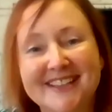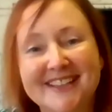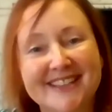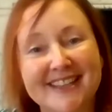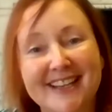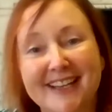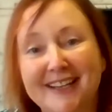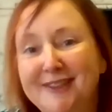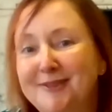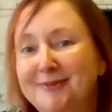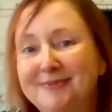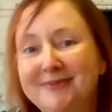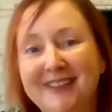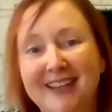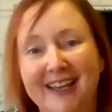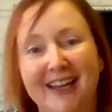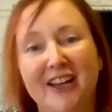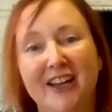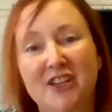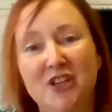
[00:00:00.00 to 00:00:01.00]
So
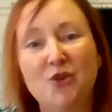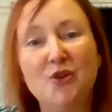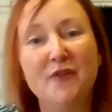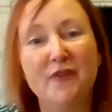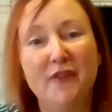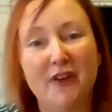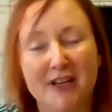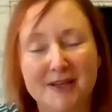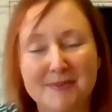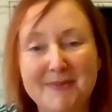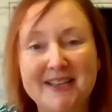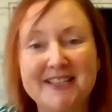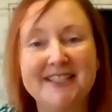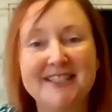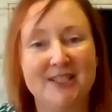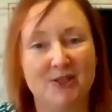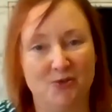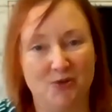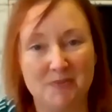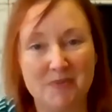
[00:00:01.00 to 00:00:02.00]
yeah, a unified
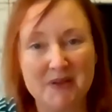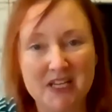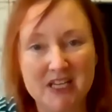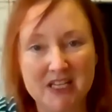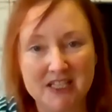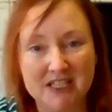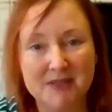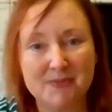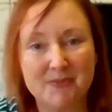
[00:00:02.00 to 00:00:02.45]
message would be good,